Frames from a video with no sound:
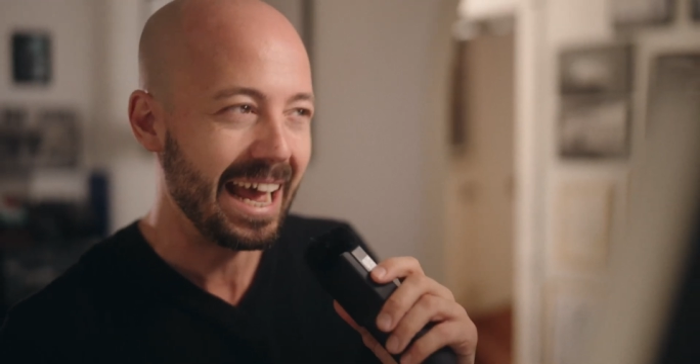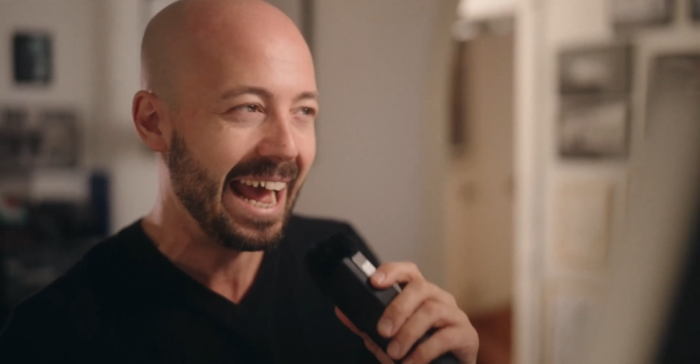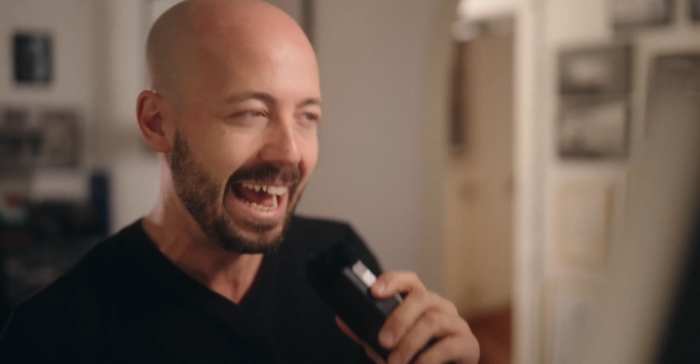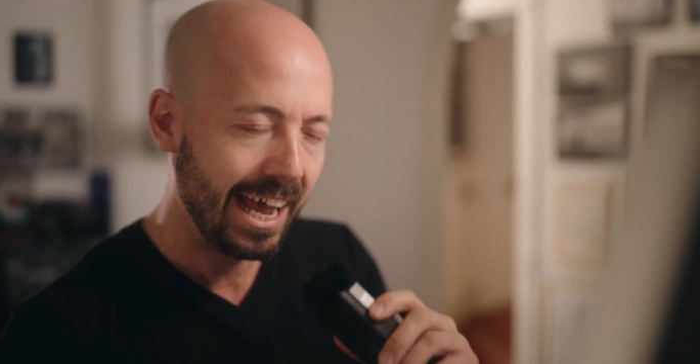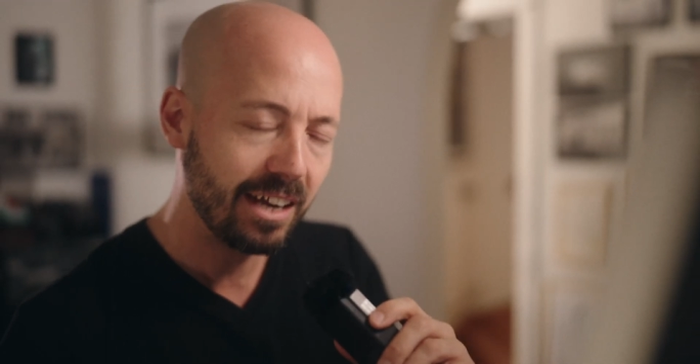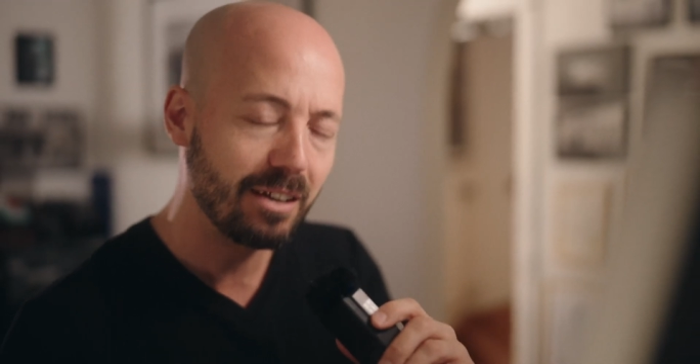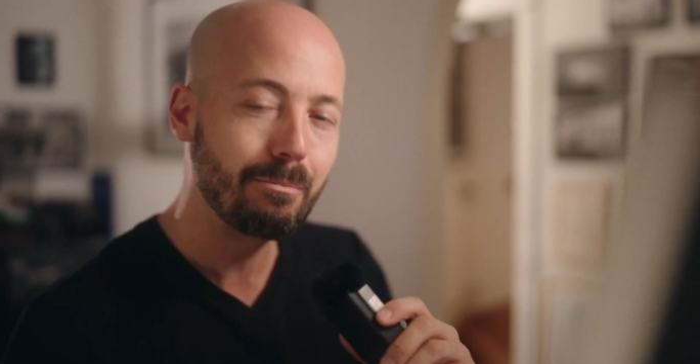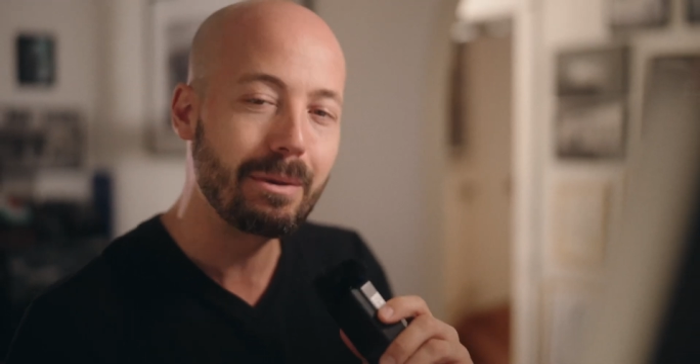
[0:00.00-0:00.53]

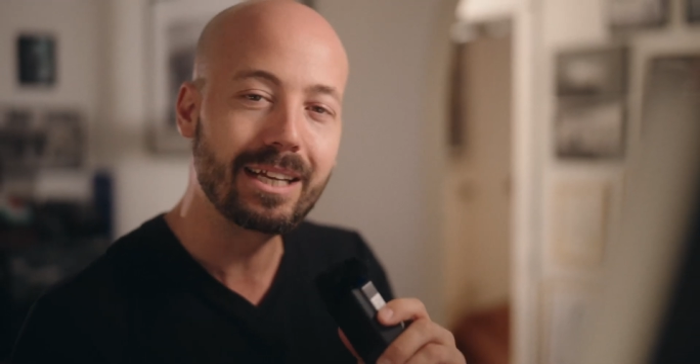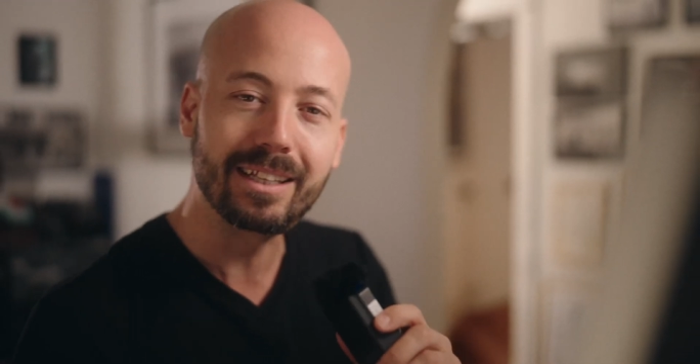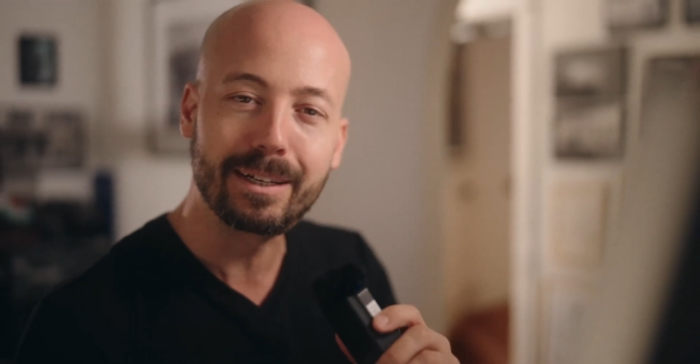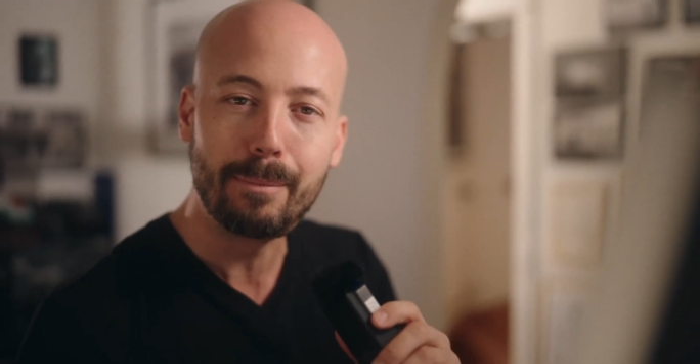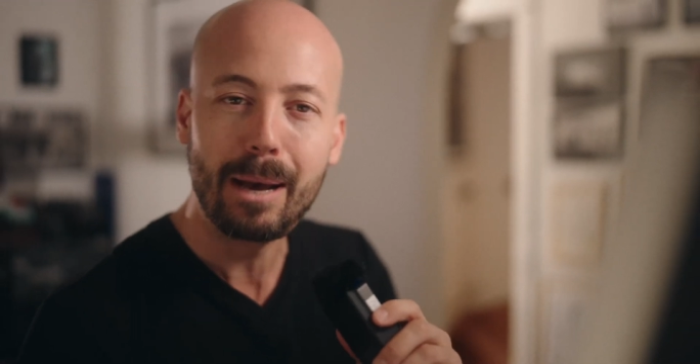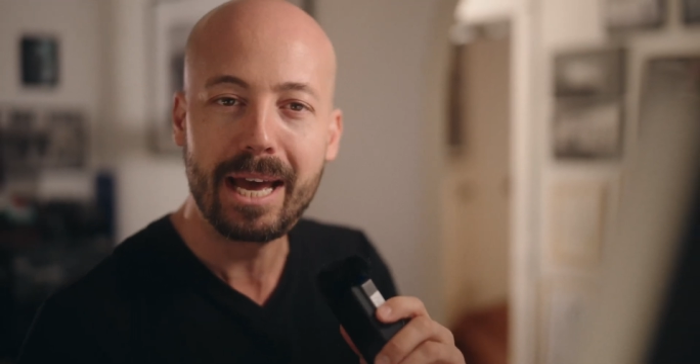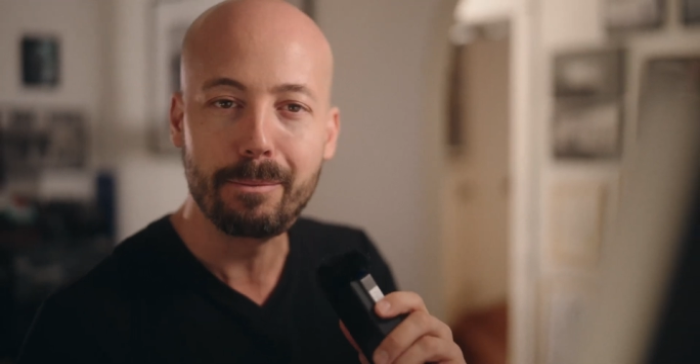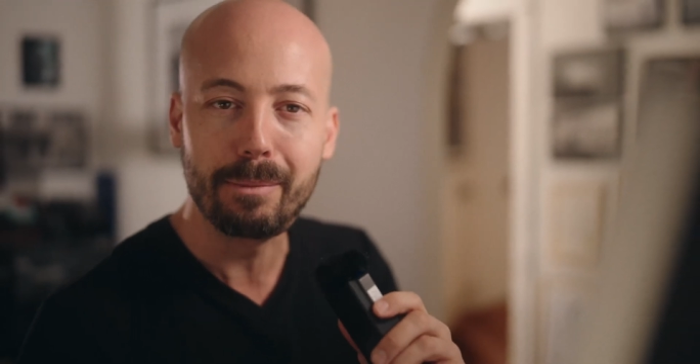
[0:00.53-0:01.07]
and make them
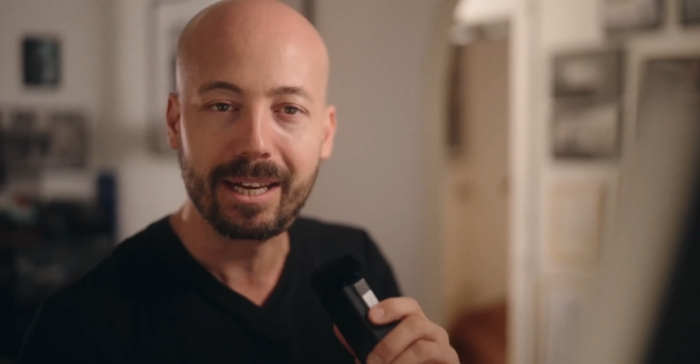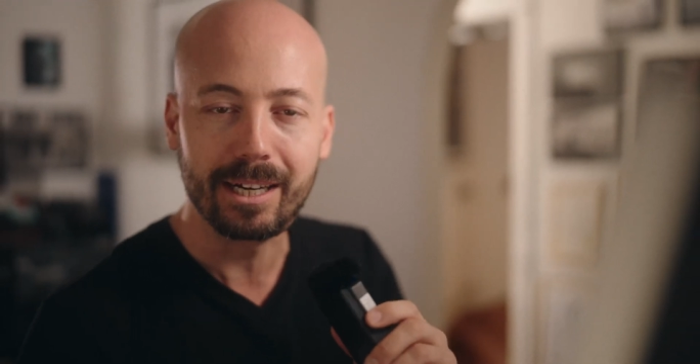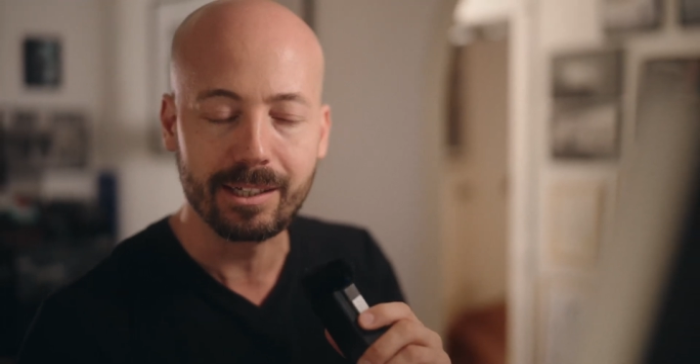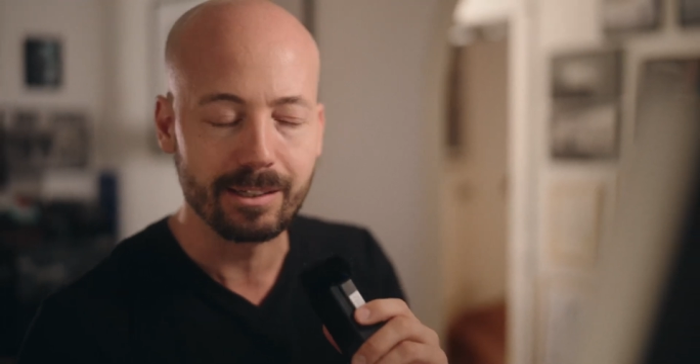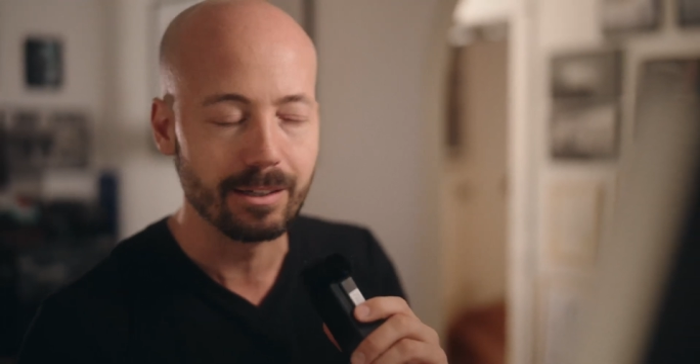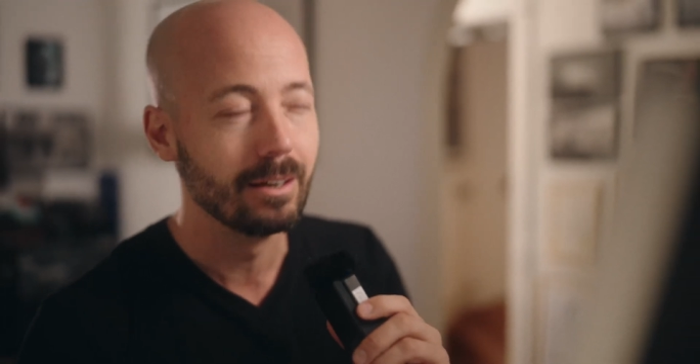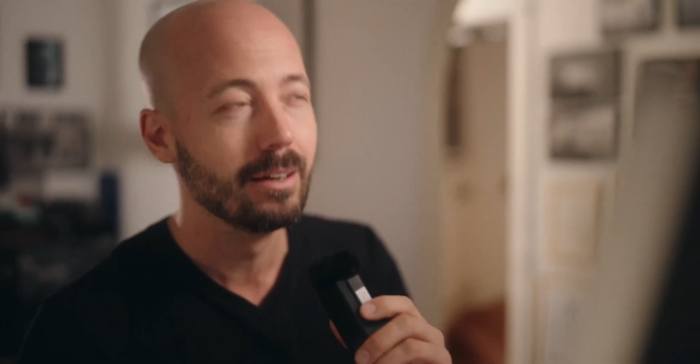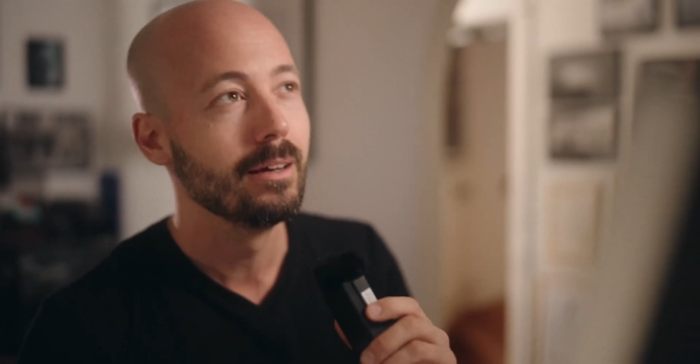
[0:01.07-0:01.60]

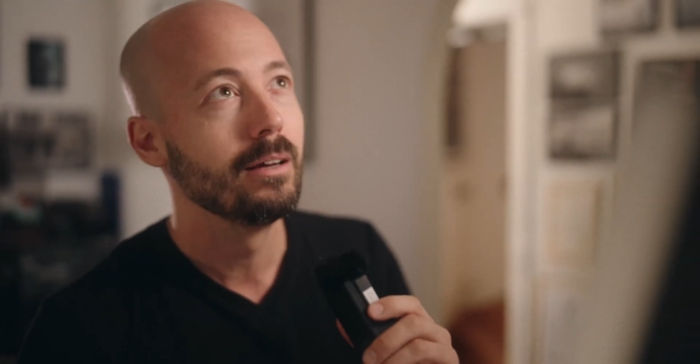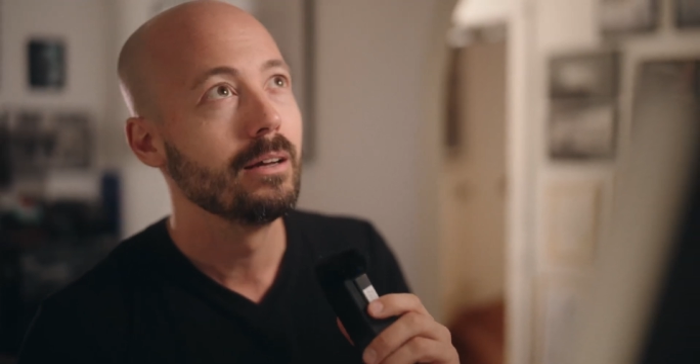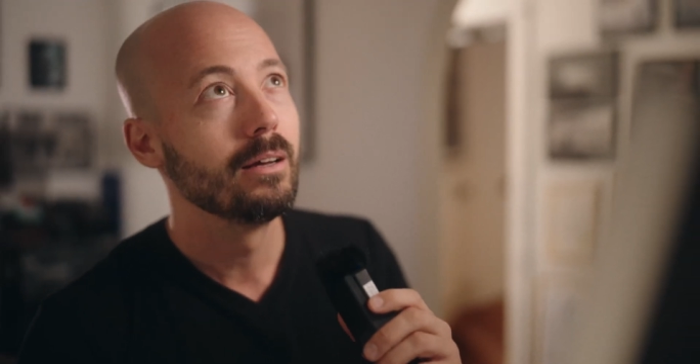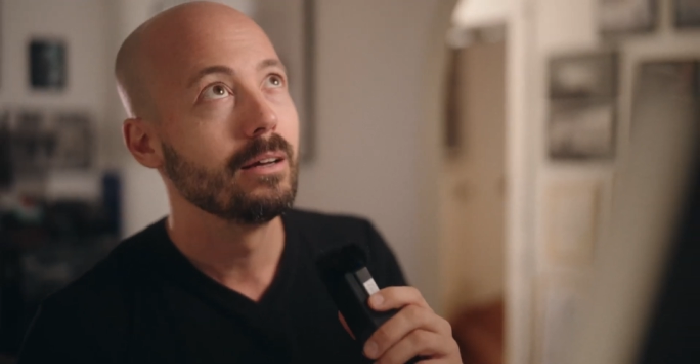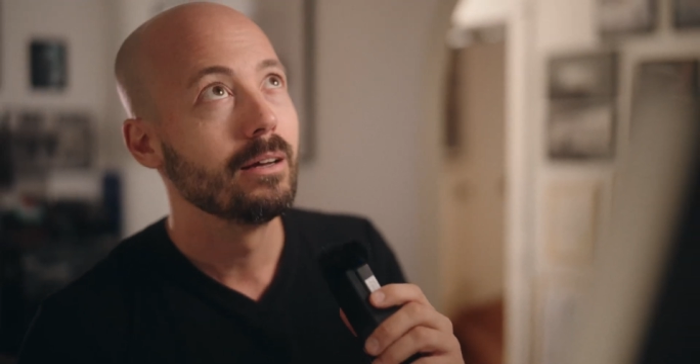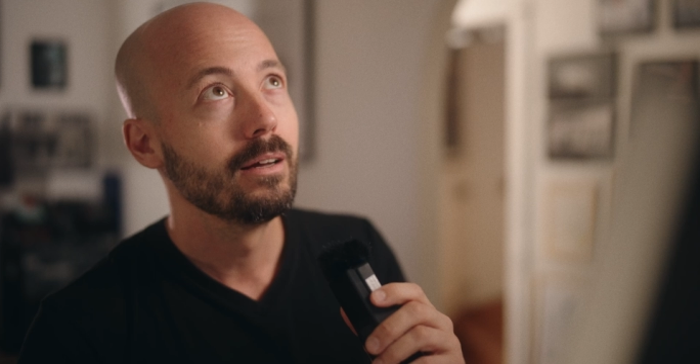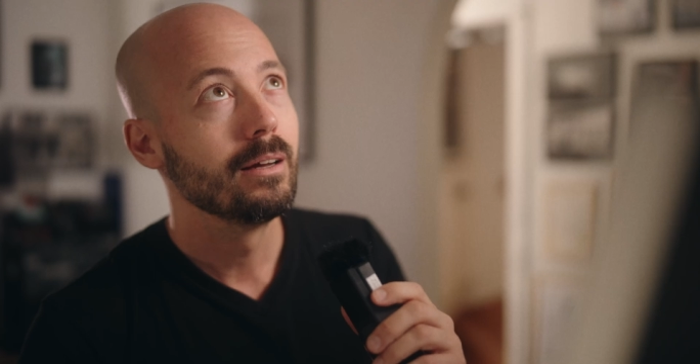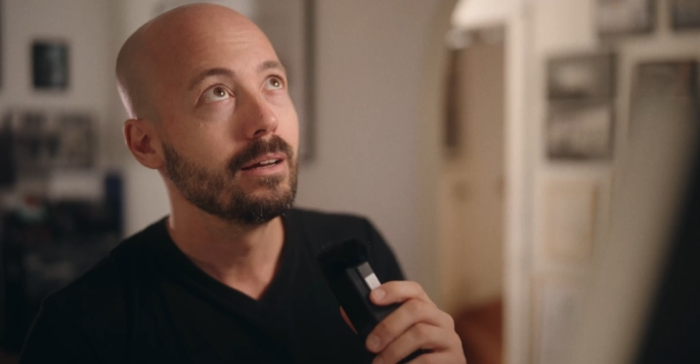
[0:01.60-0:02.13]
animated
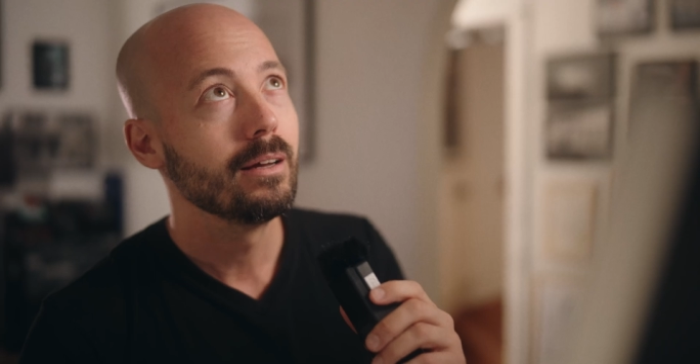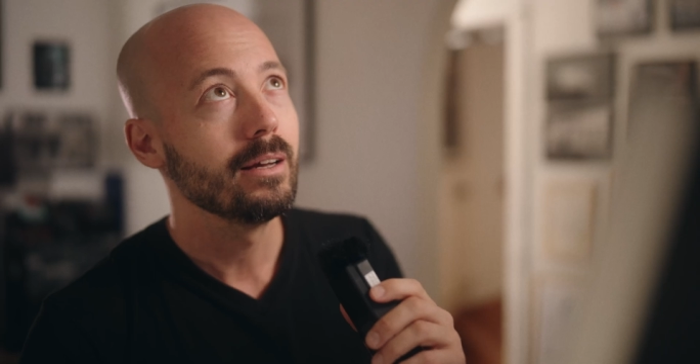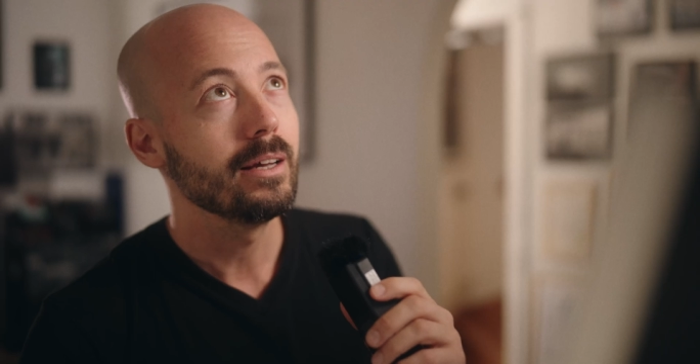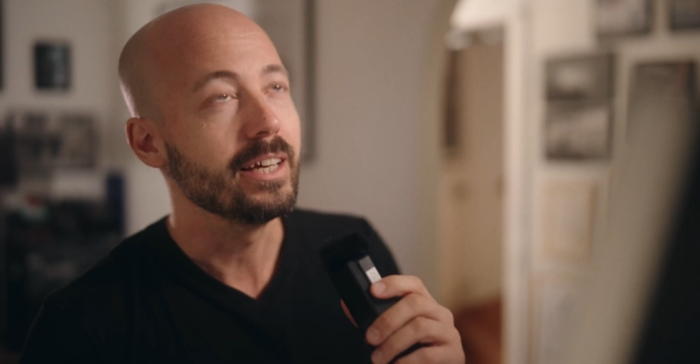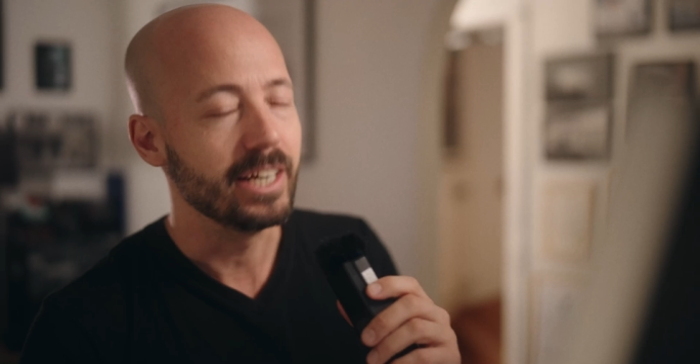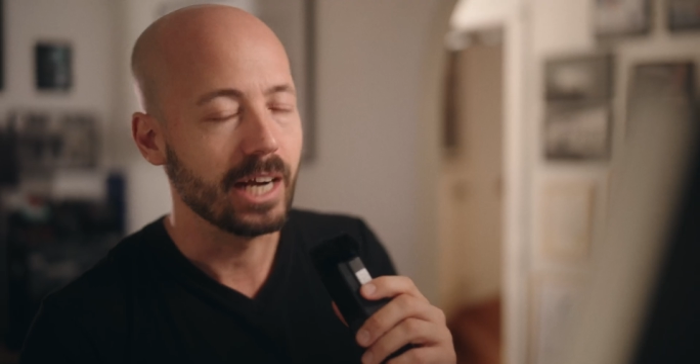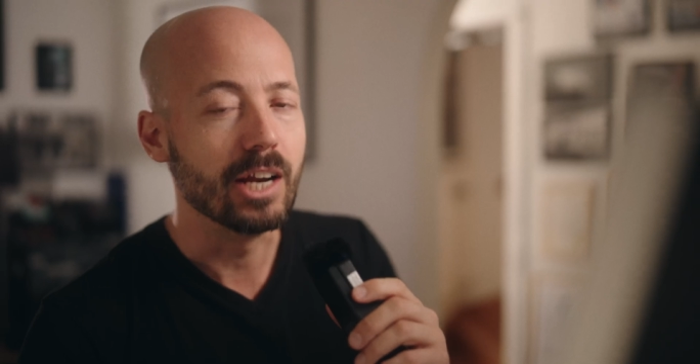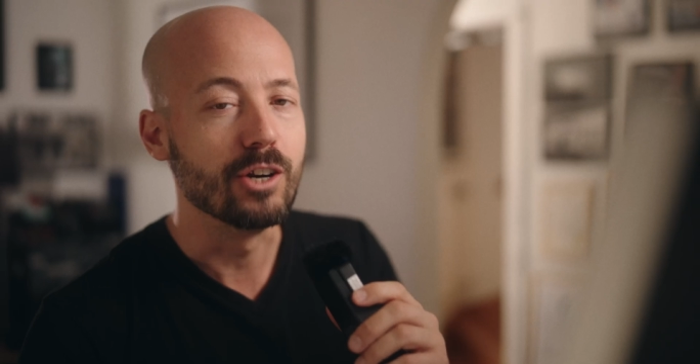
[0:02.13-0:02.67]

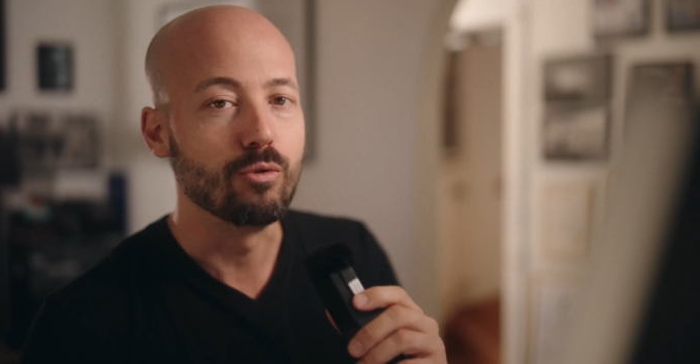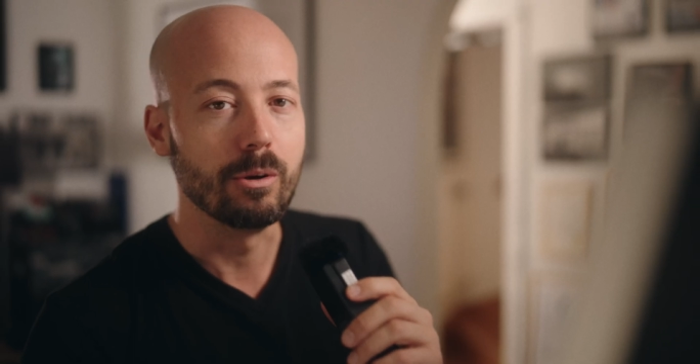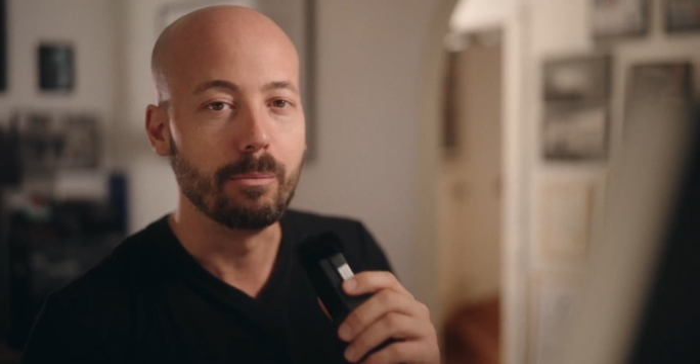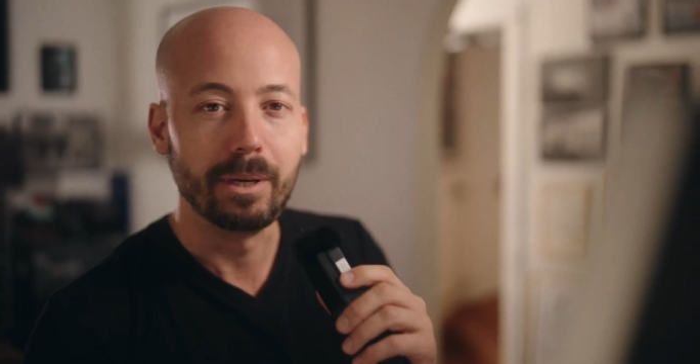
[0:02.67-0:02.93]
in under a